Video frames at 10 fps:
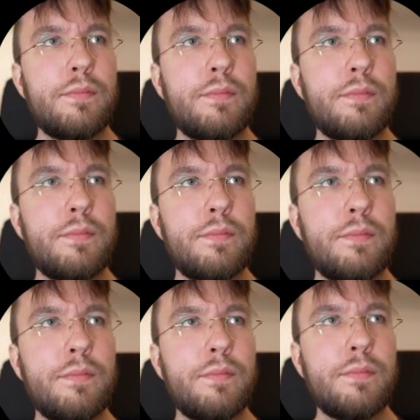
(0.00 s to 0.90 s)

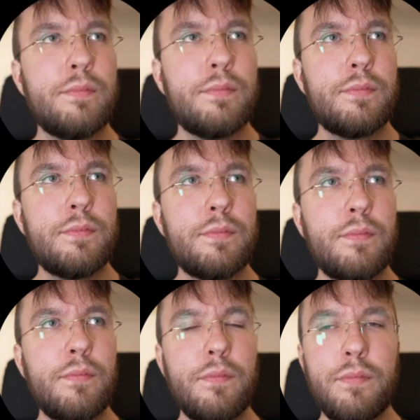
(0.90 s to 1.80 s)

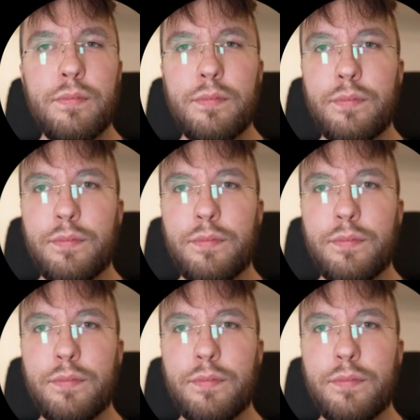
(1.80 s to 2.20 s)
No one is speaking in this clip.